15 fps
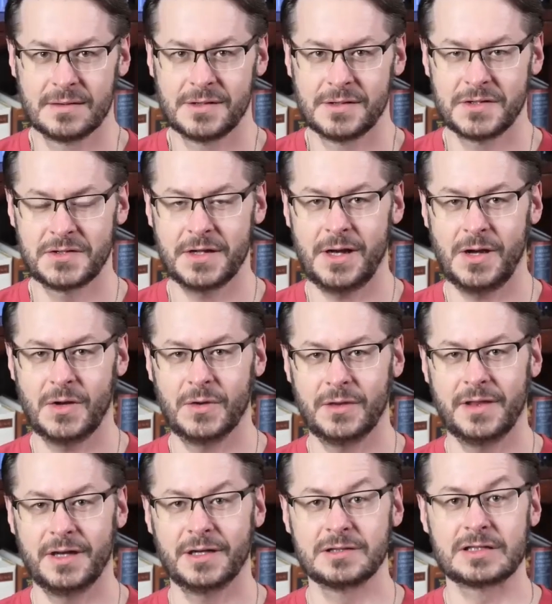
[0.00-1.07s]
So
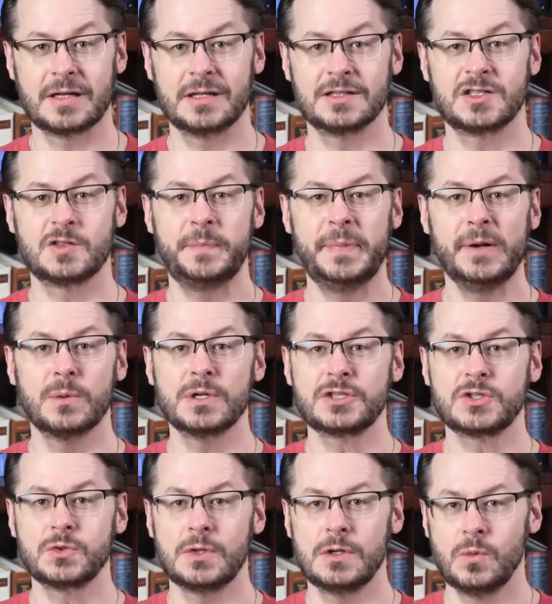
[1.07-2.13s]
there's a
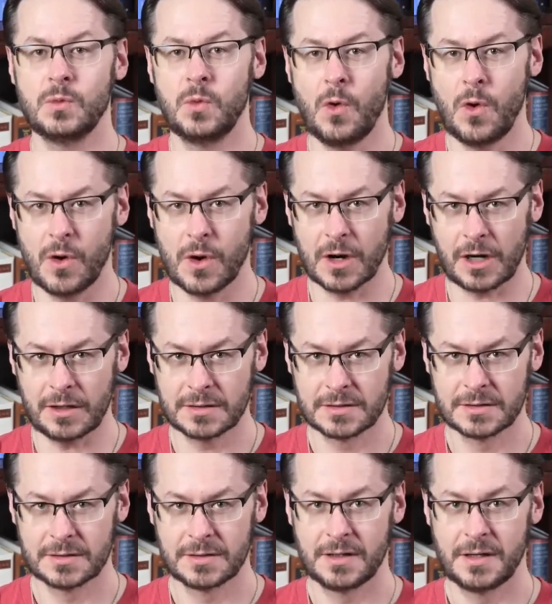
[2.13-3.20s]
spiritual war.
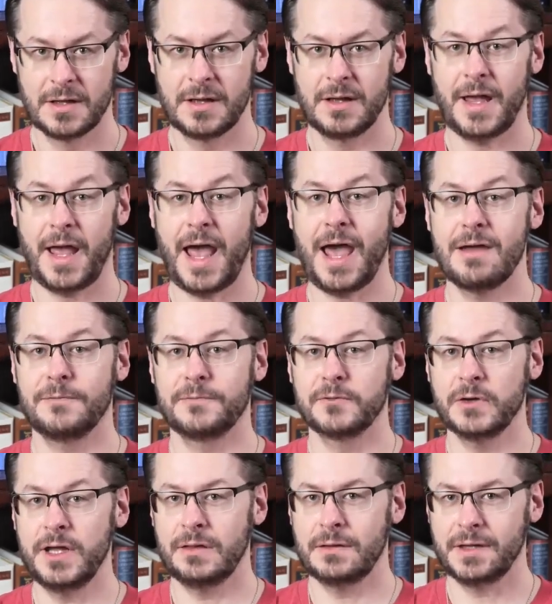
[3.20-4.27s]

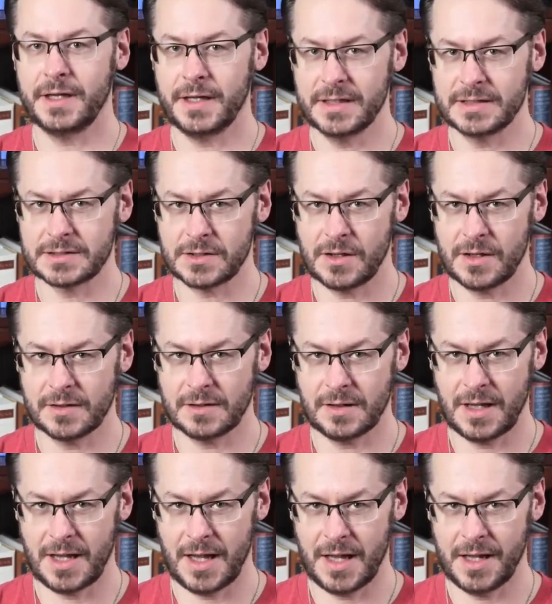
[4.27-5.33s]
Everything is on the
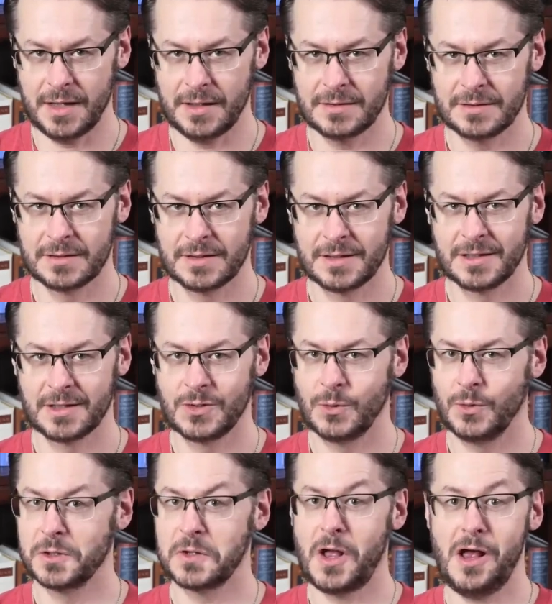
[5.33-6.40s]
line.
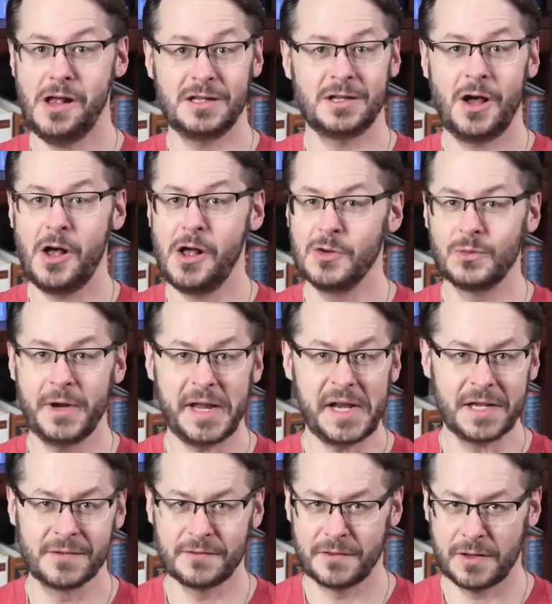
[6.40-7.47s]
We're all
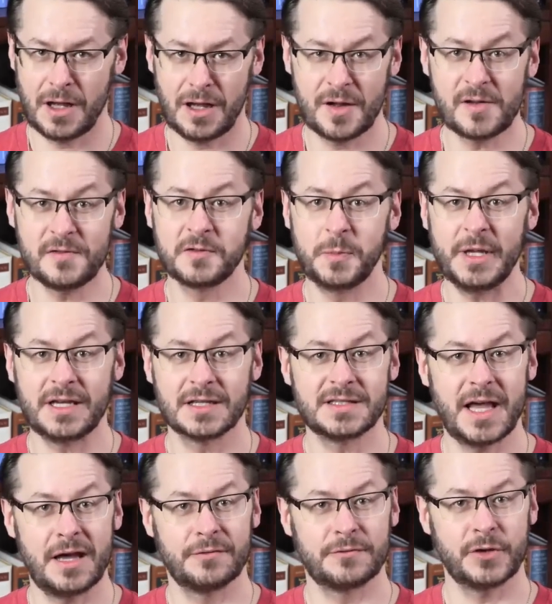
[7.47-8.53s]
already involved
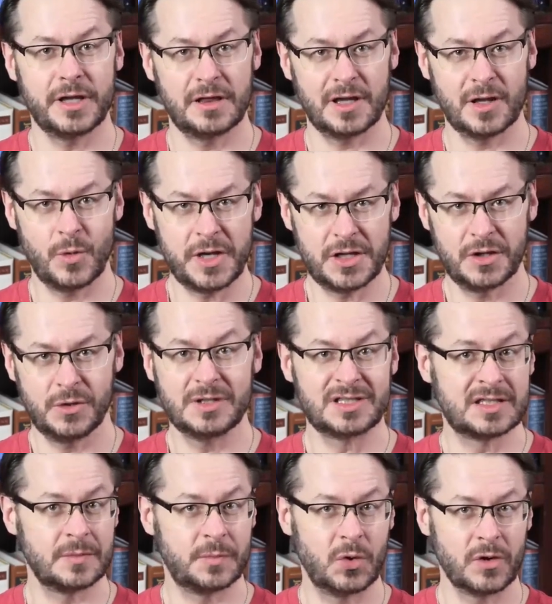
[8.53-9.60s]
because everything we do
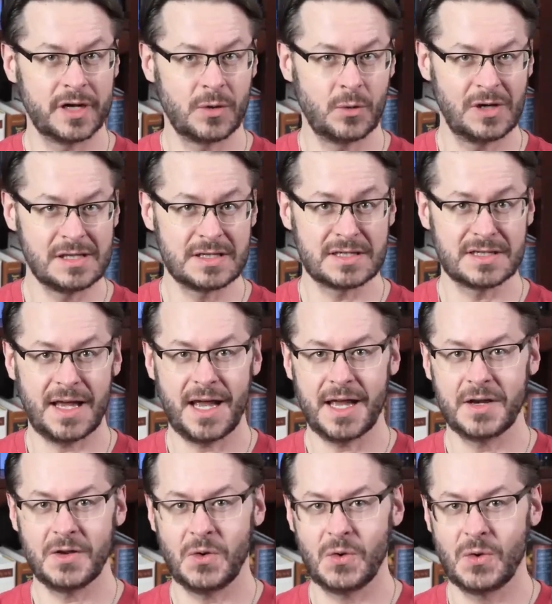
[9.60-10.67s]
is supporting one
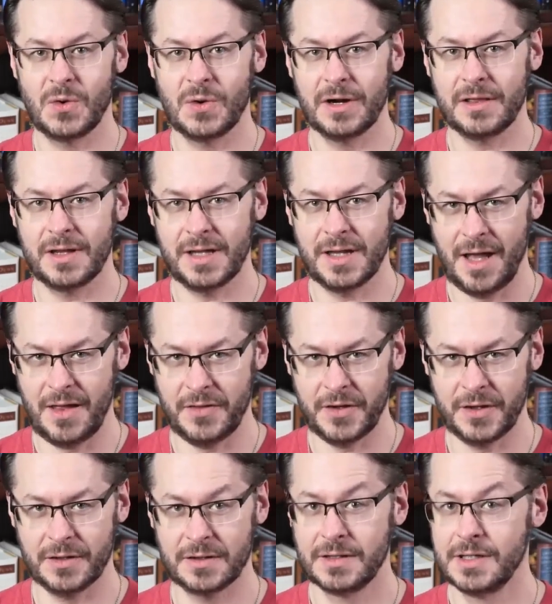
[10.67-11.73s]
side or the
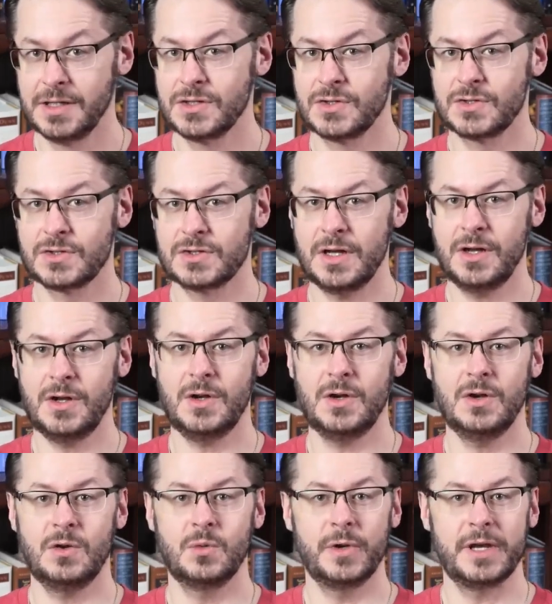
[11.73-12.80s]
other.
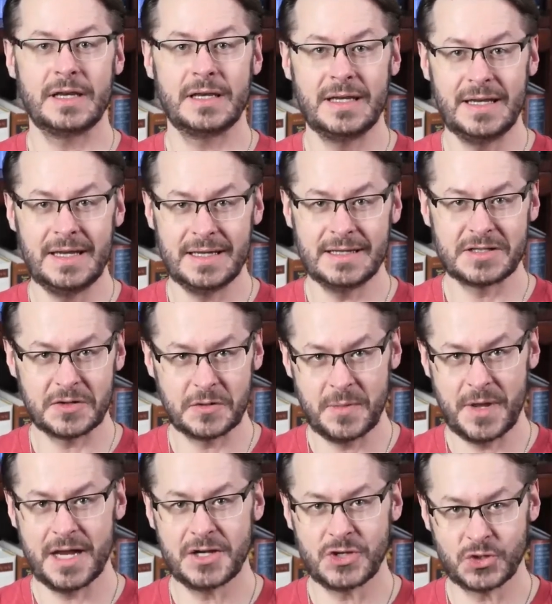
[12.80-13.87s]
So we need to
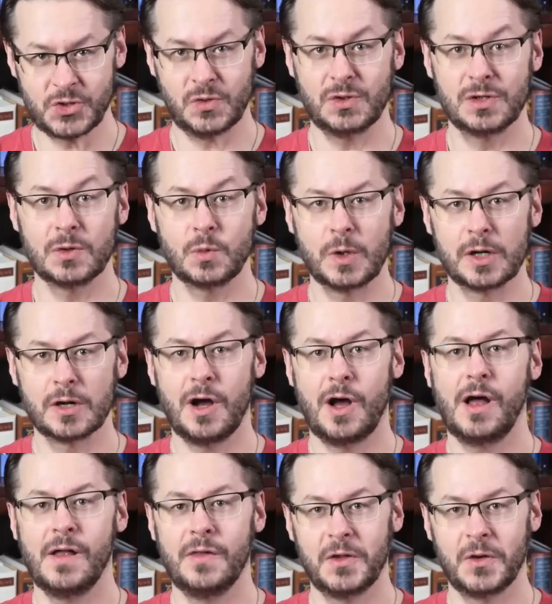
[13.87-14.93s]
make sure we're
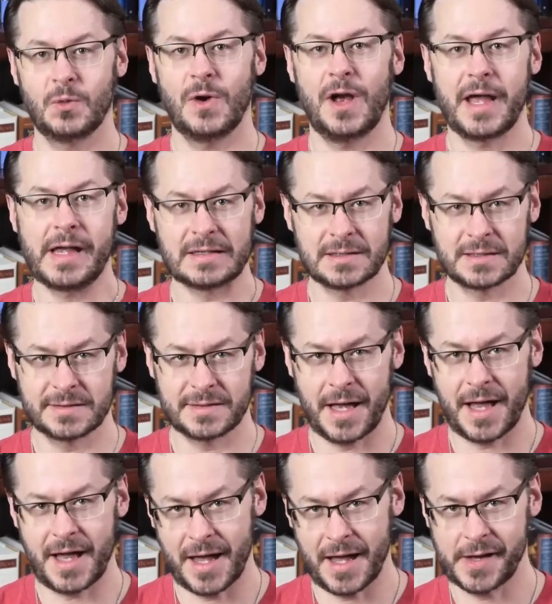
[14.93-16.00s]
on the right
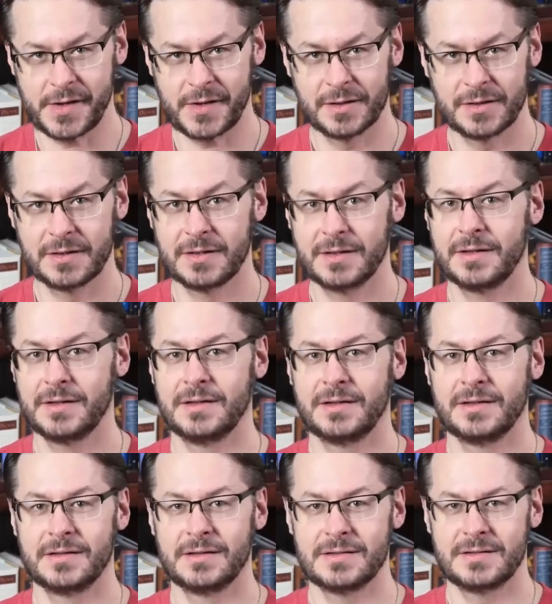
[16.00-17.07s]
side.
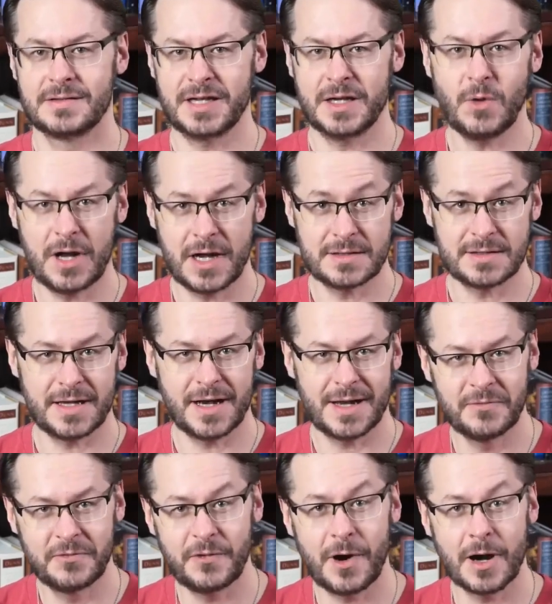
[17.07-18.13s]
See why I said
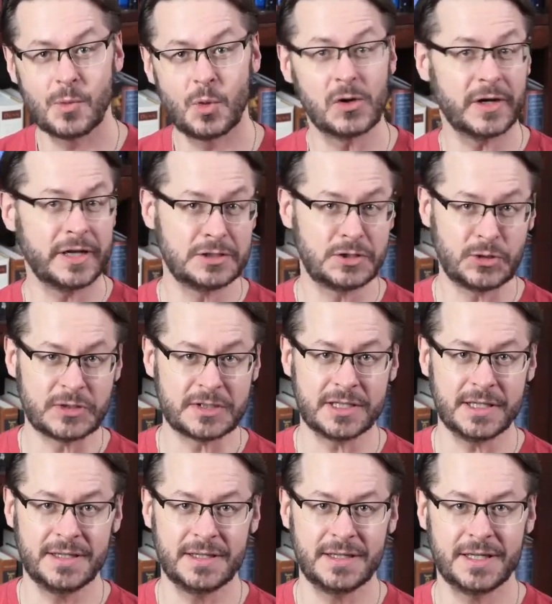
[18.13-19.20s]
I'm far more
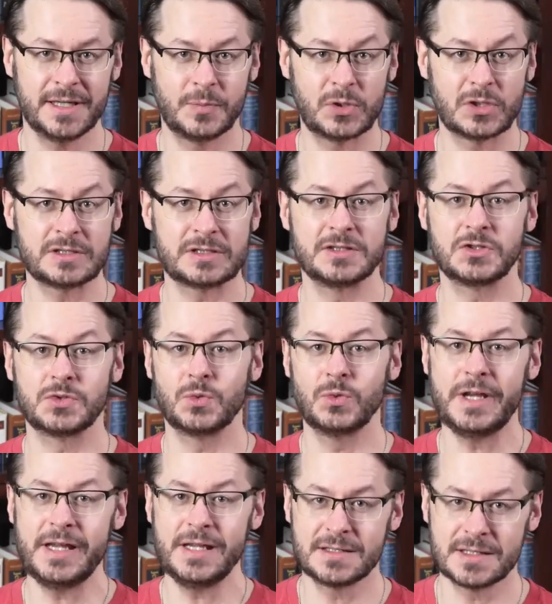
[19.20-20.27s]
interested in a person's
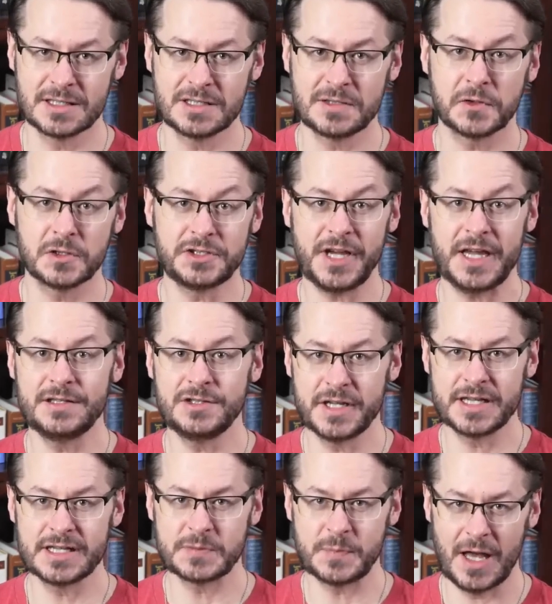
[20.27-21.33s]
reasons for
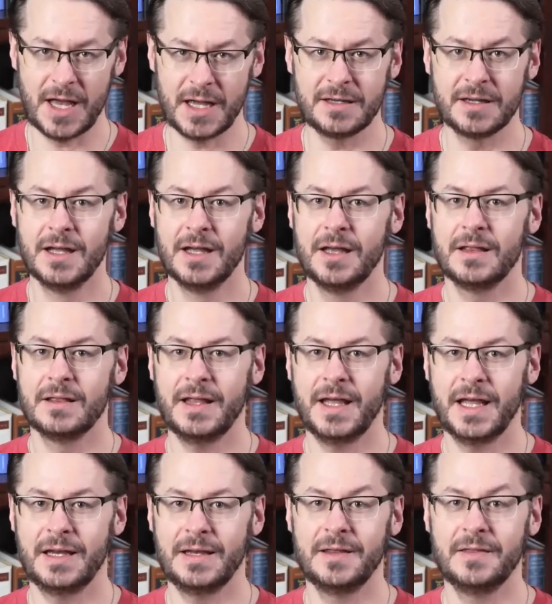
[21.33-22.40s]
changing his mind
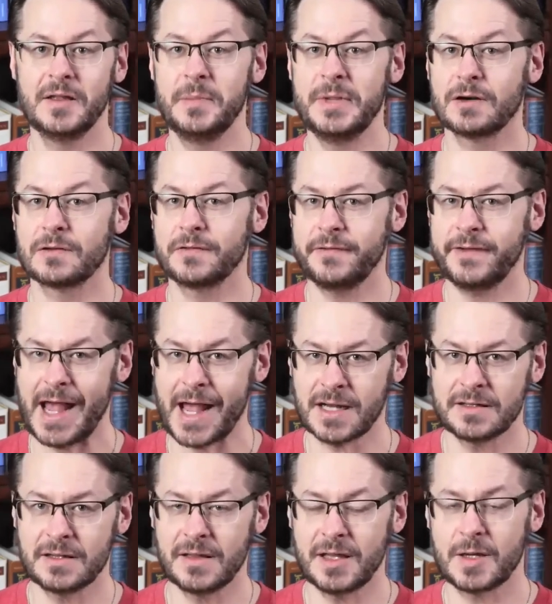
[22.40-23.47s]
than in the mere
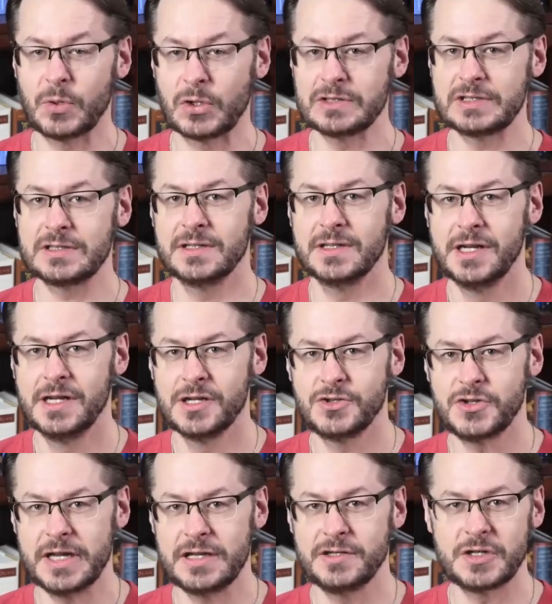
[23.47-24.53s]
fact that a person
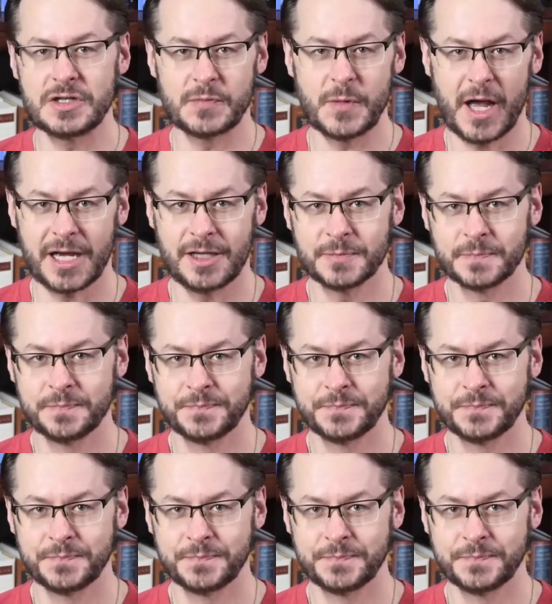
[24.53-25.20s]
changed his mind?